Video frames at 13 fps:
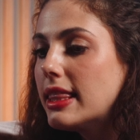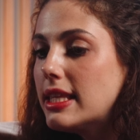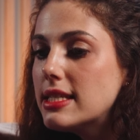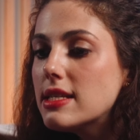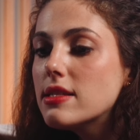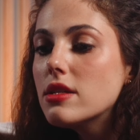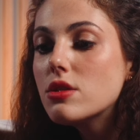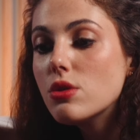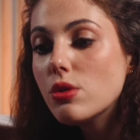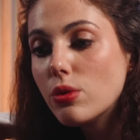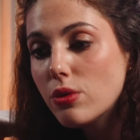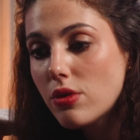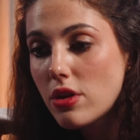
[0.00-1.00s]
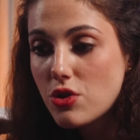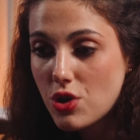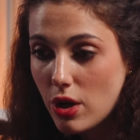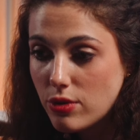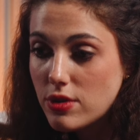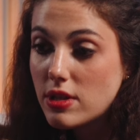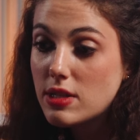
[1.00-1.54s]
This is a tool that
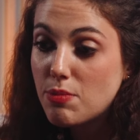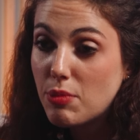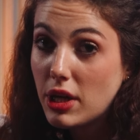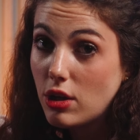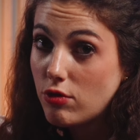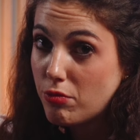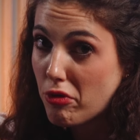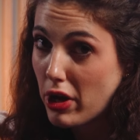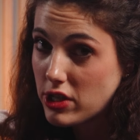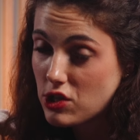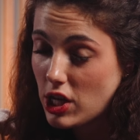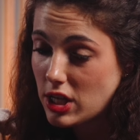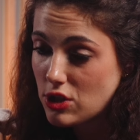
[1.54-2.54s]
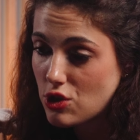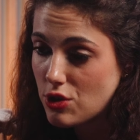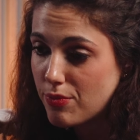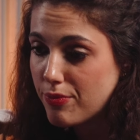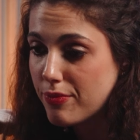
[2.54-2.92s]
shows the speed of price change.